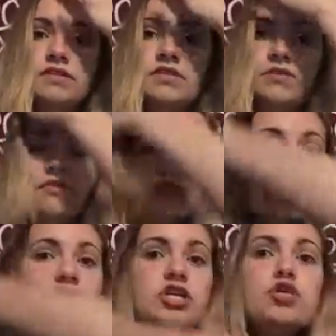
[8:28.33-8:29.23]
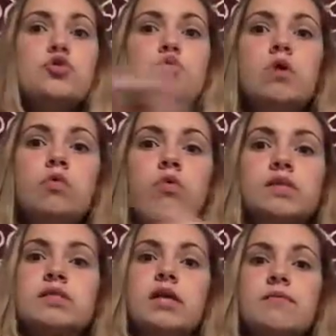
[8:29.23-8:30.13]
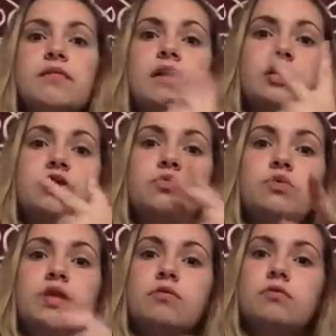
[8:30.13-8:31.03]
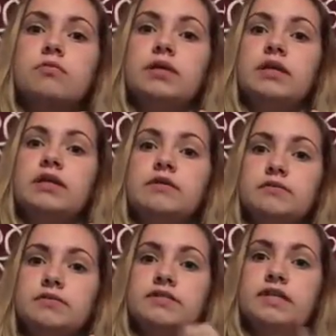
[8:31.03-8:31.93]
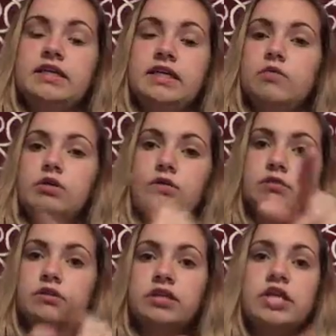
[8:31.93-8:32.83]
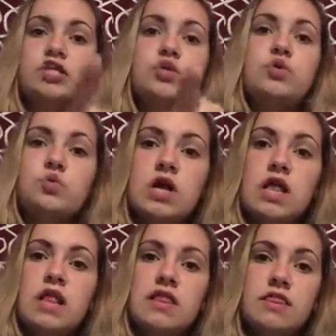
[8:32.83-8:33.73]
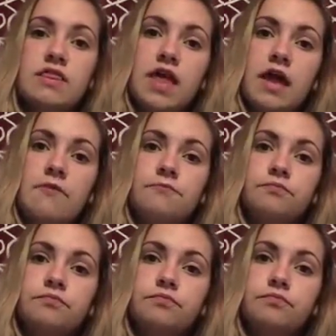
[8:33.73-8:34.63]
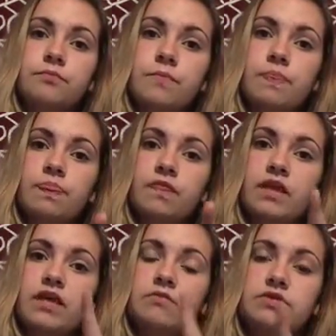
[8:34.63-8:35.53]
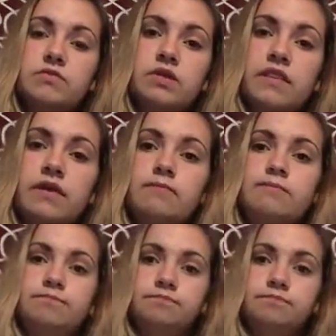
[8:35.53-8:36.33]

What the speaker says: So they knew what was up. They knew they were being seen. They knew that it was one of them.